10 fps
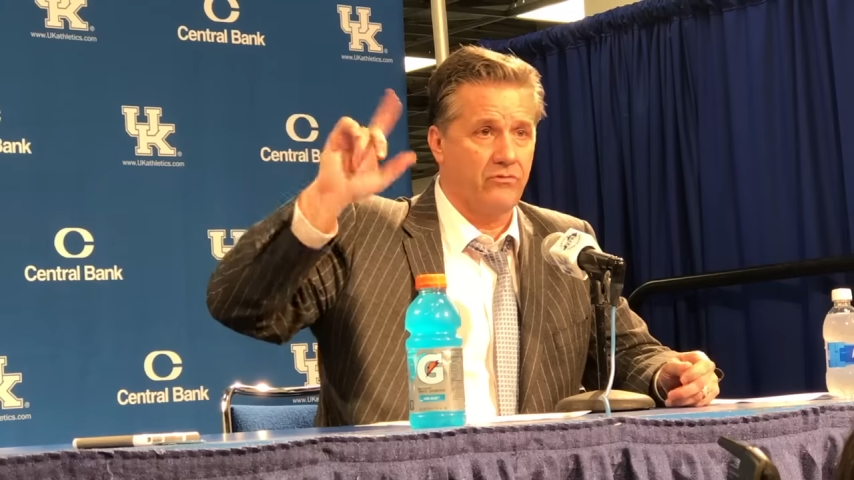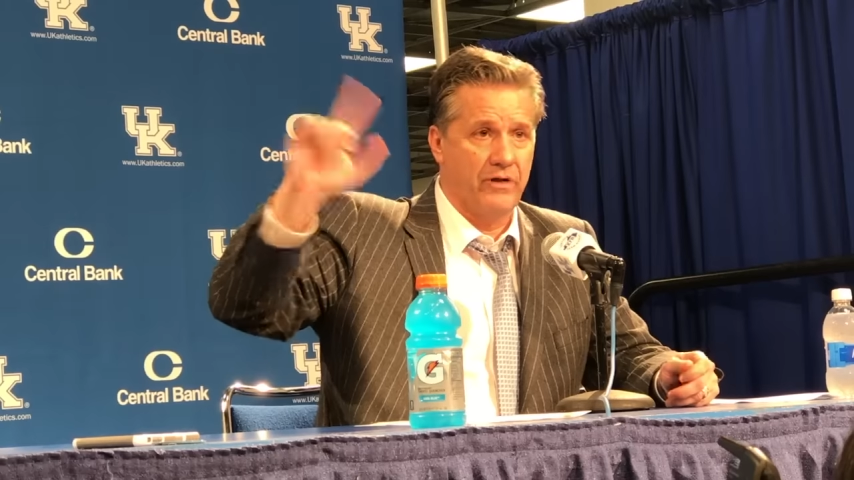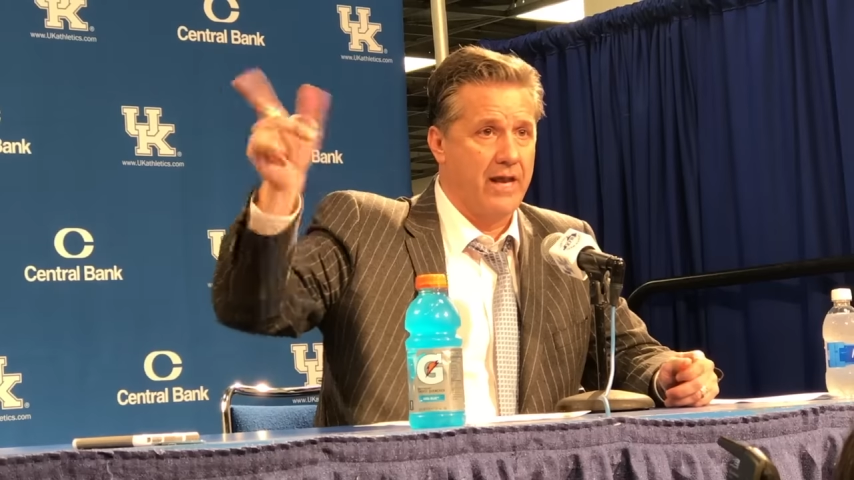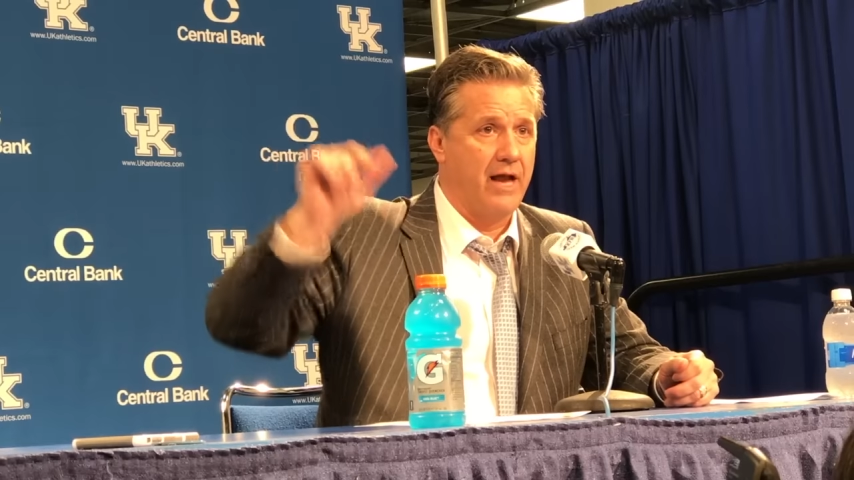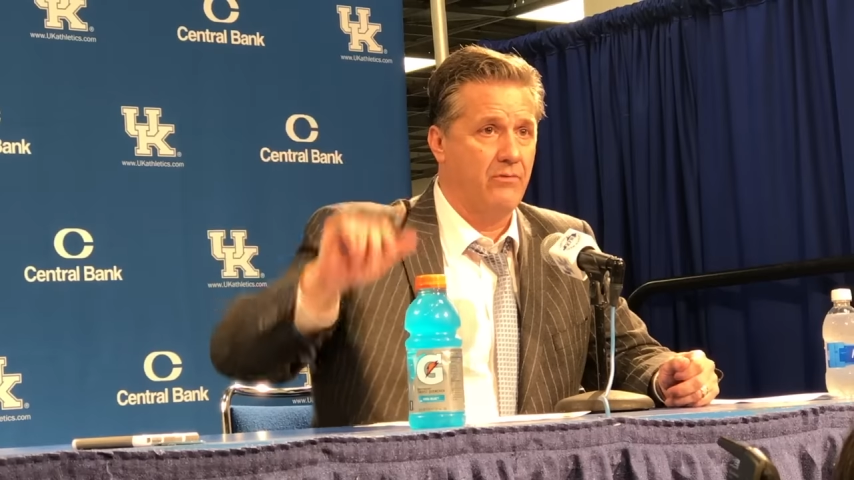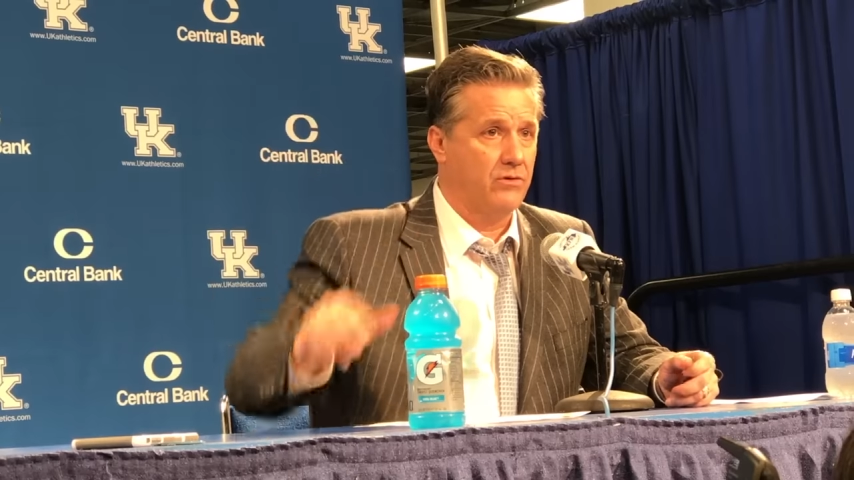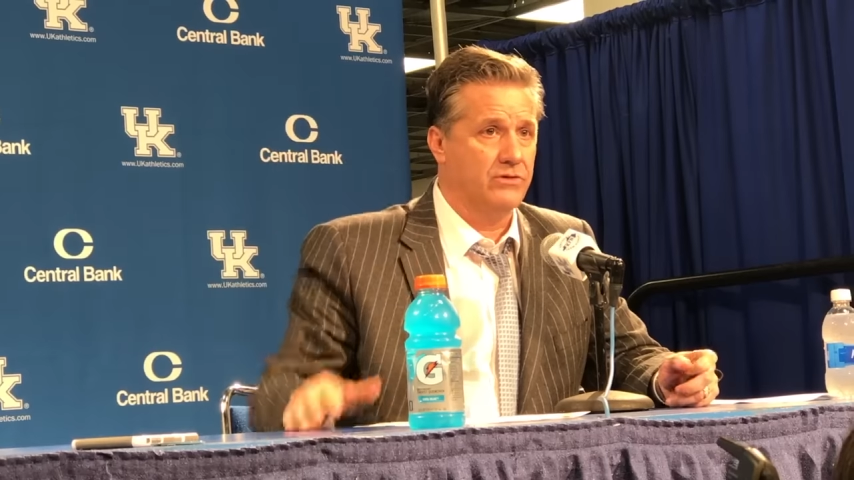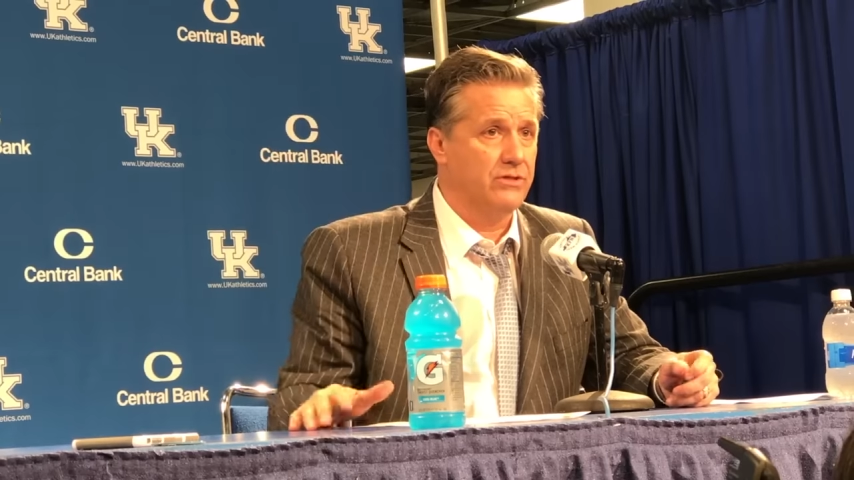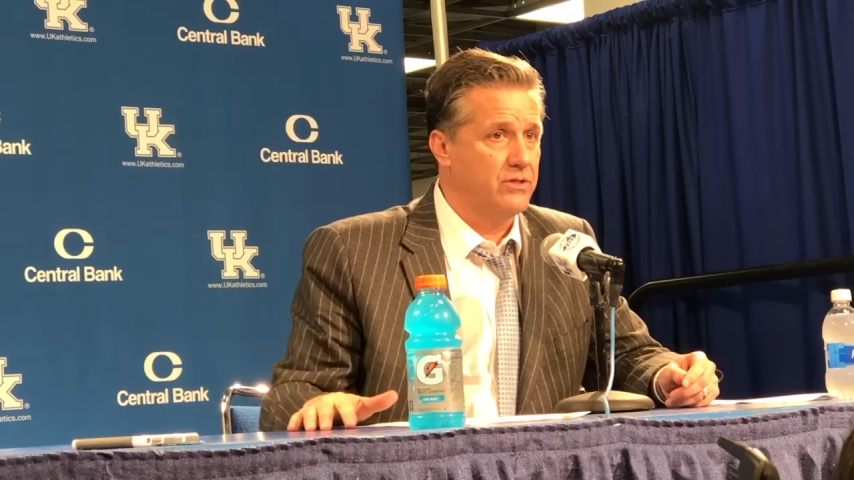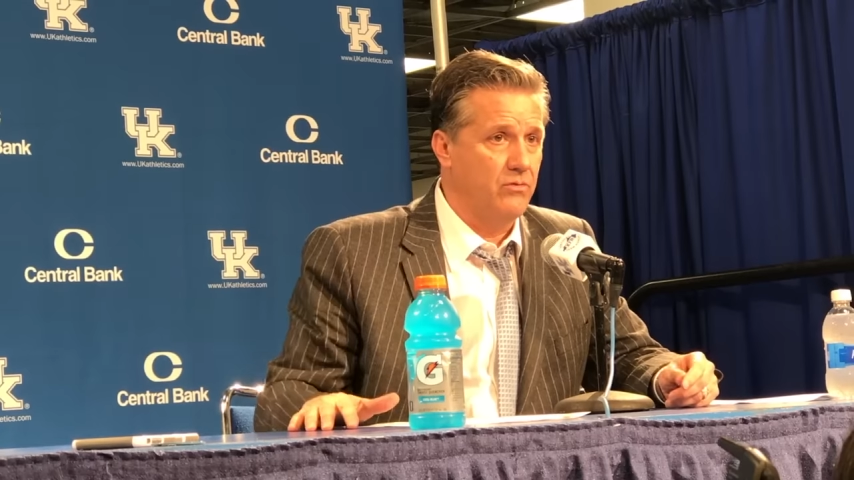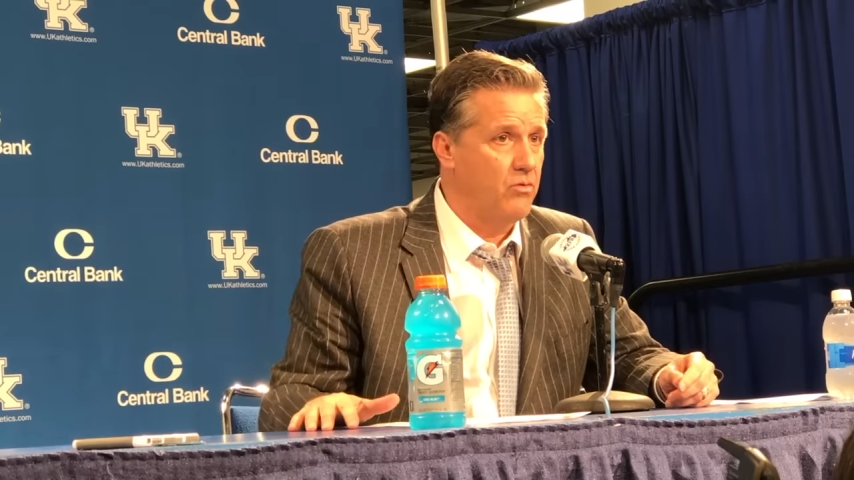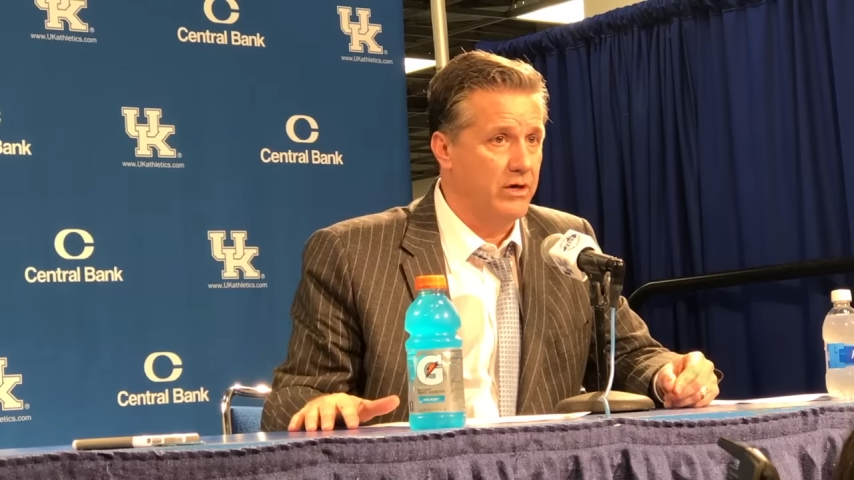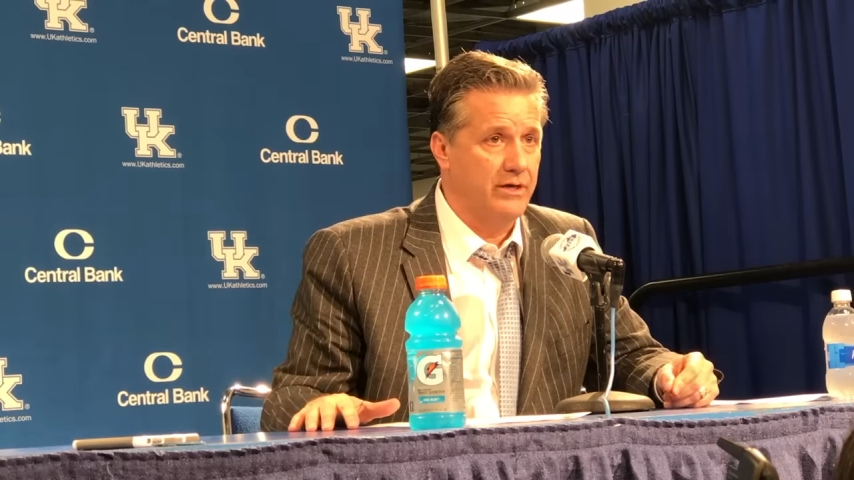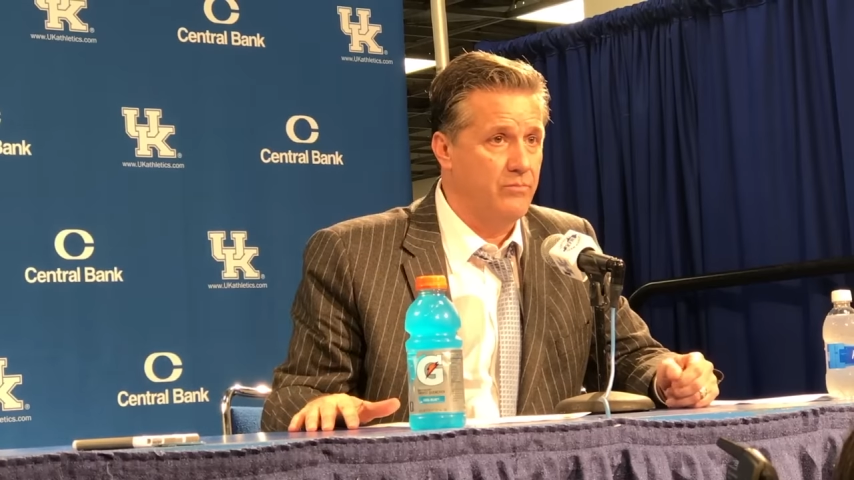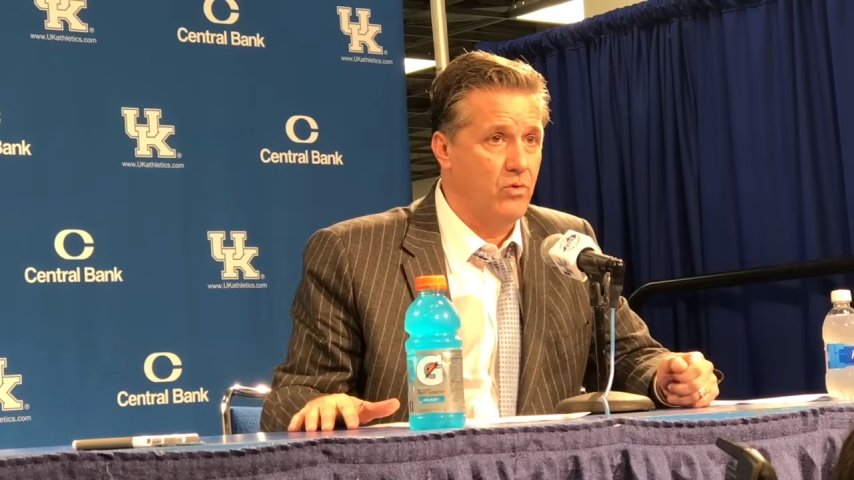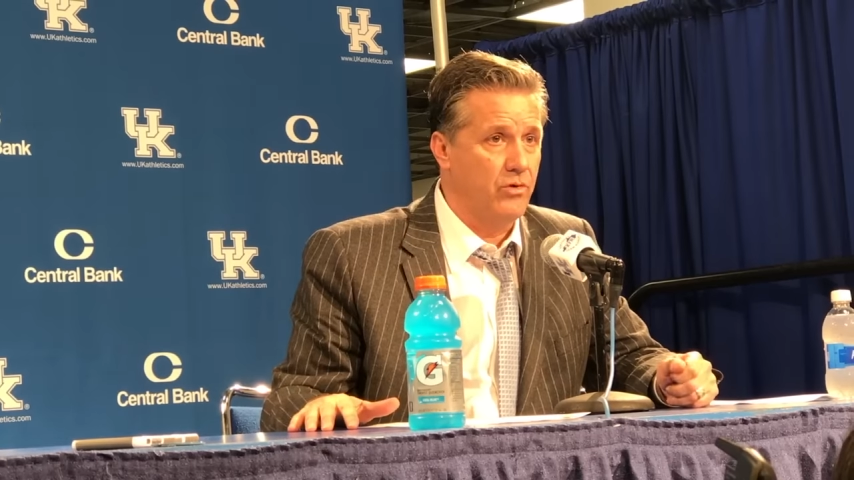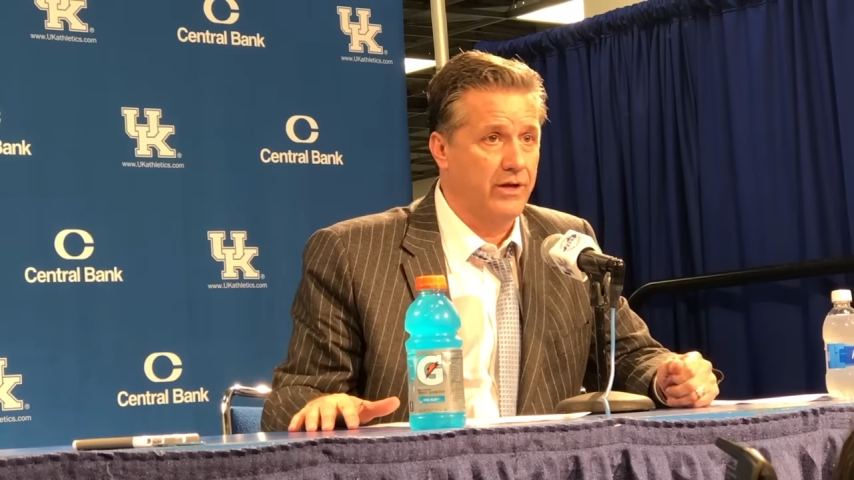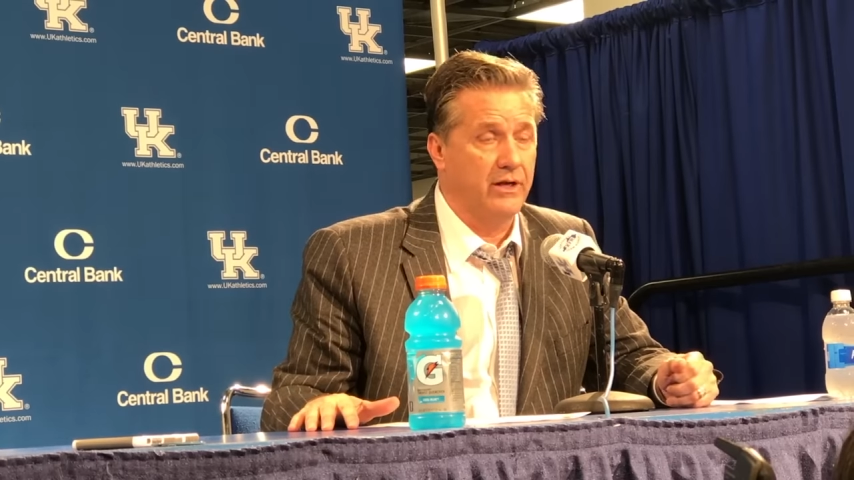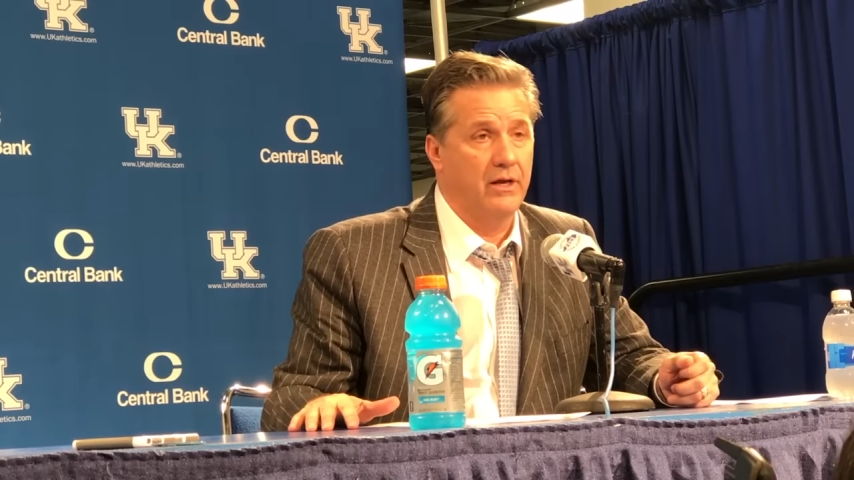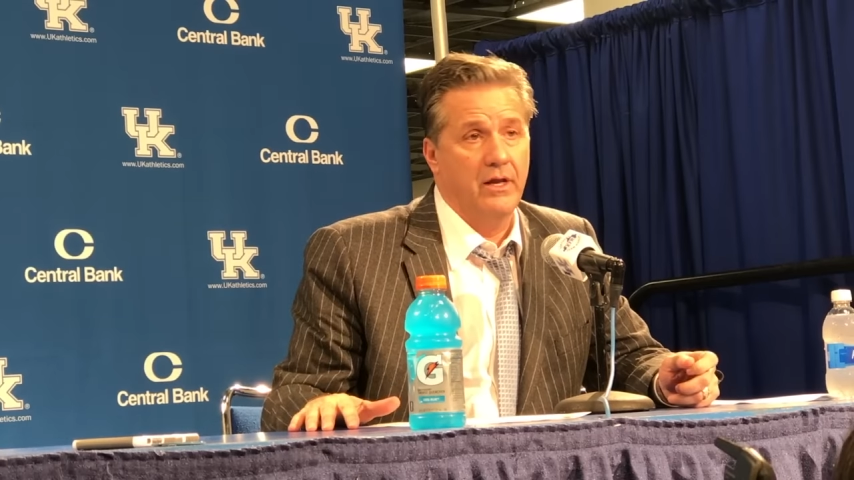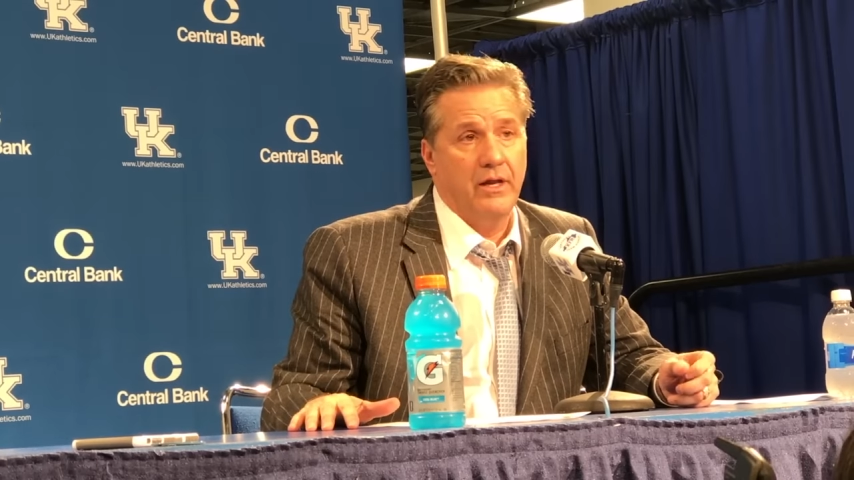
3 hours until 1 in the morning